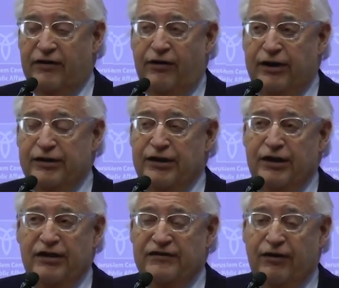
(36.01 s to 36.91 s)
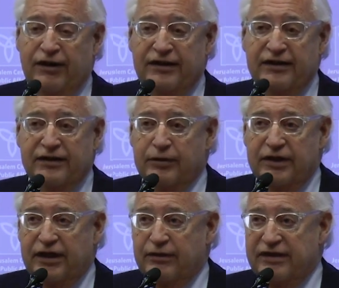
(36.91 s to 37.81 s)
And it's a hard thing
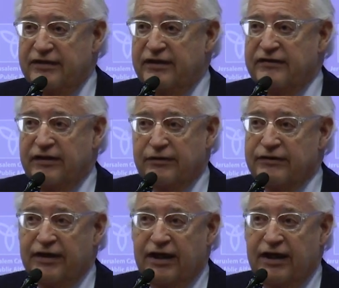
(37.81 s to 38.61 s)
to really go into detail